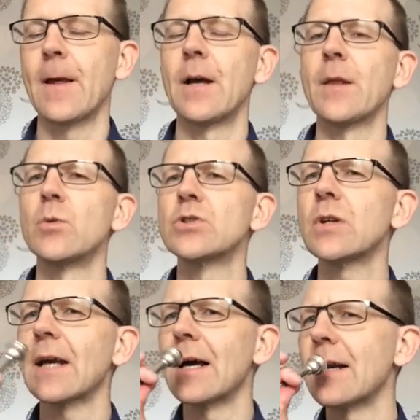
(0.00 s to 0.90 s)
And then we should
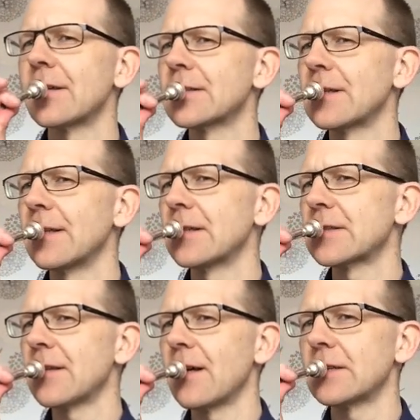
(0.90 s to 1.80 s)
get a nice clean
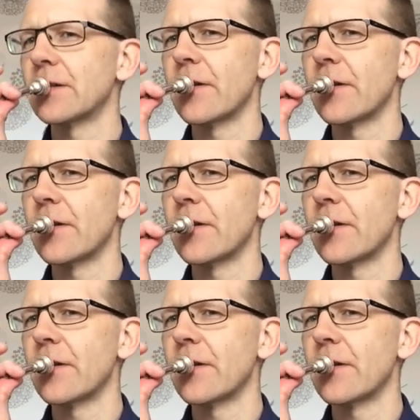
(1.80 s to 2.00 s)
start to